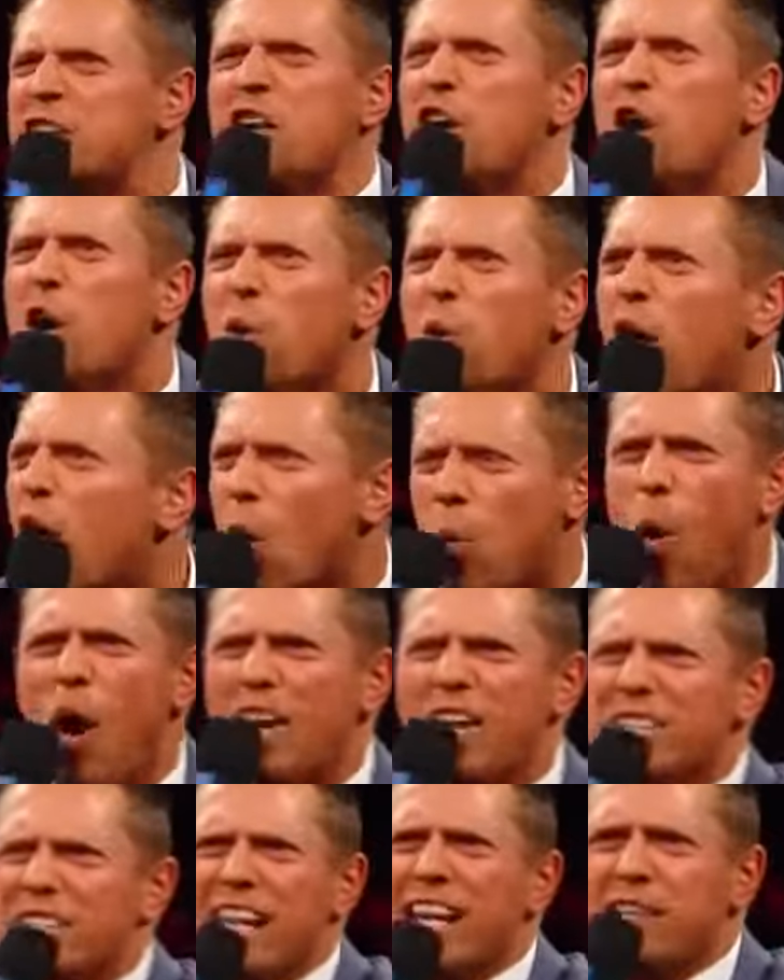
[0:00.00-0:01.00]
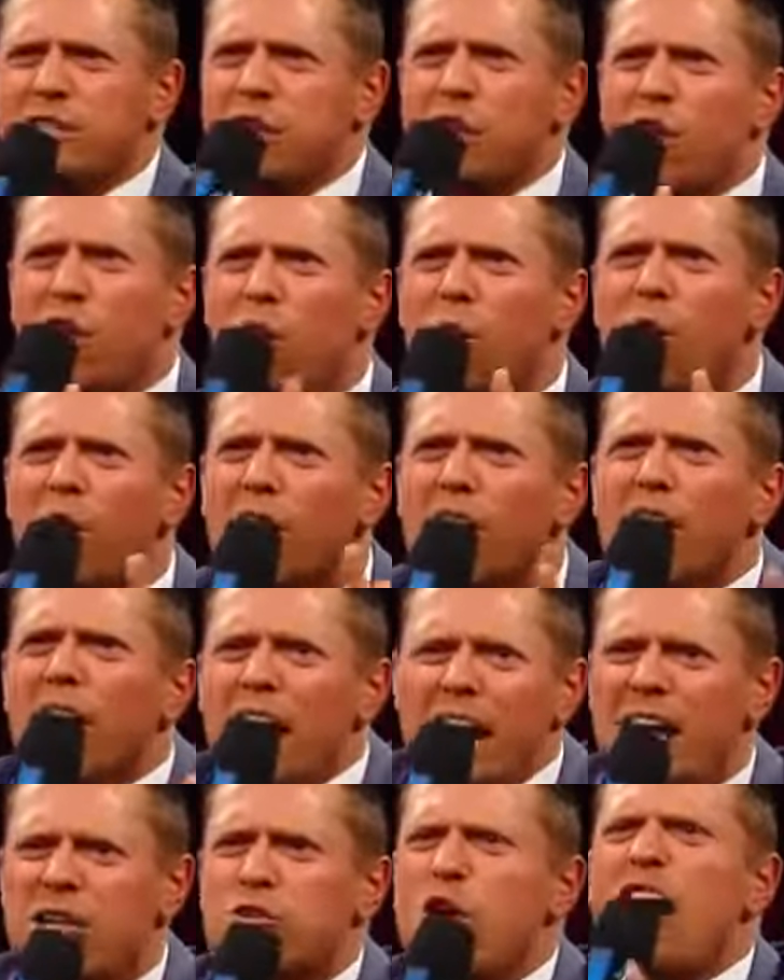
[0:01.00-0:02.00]
do? What does he do?
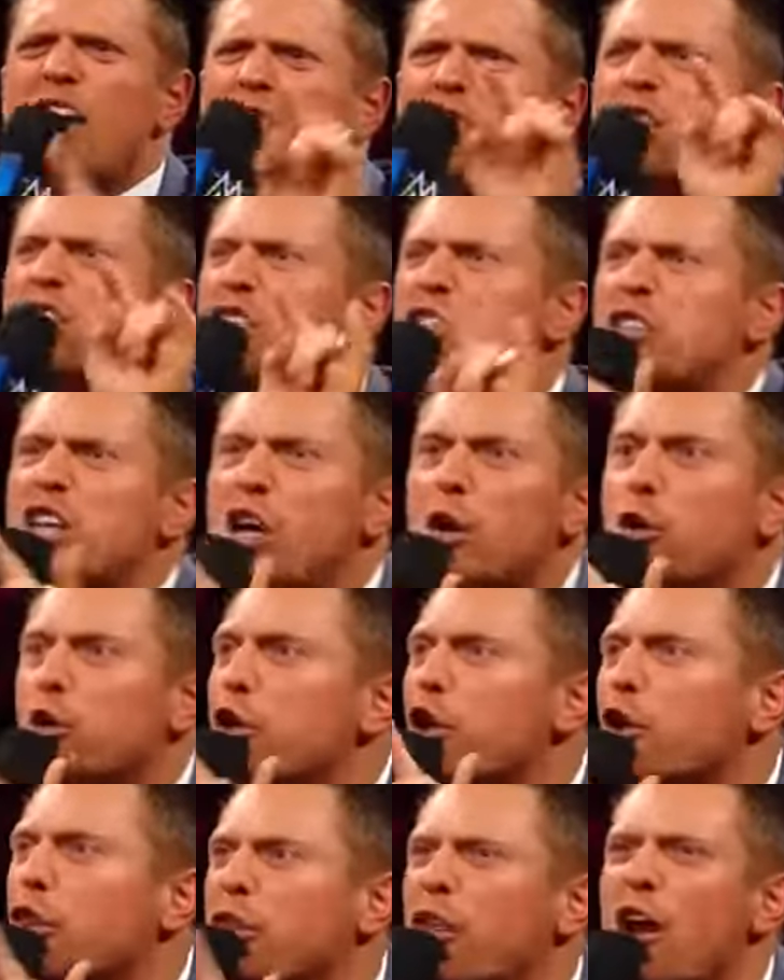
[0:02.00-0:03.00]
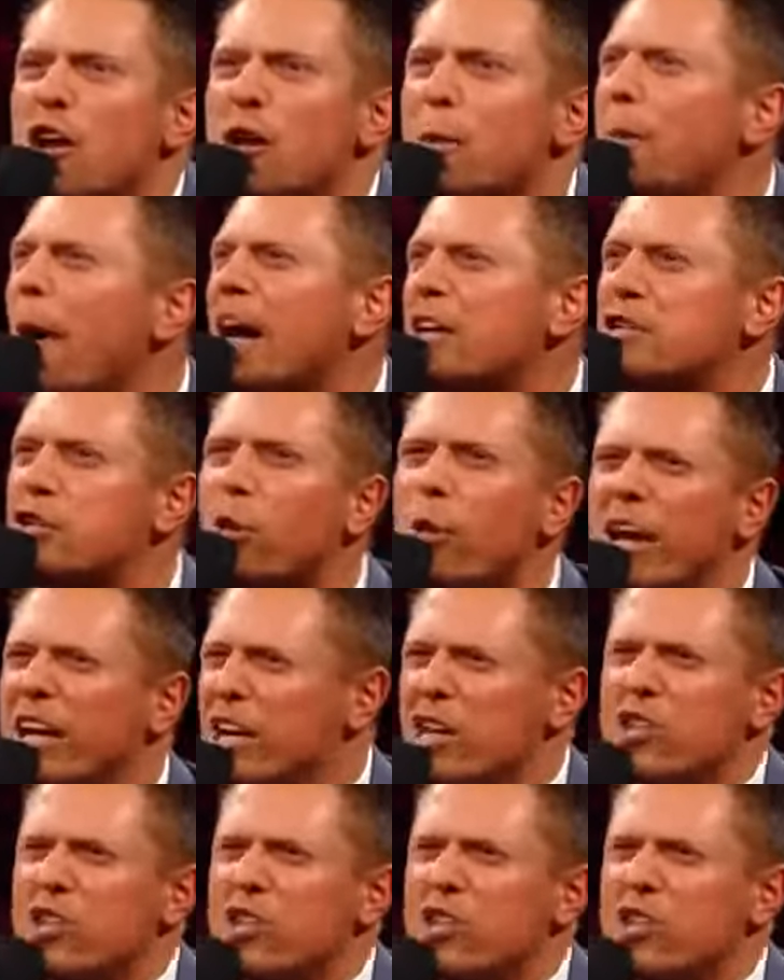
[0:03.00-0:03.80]
He tries to steal your thunder by doing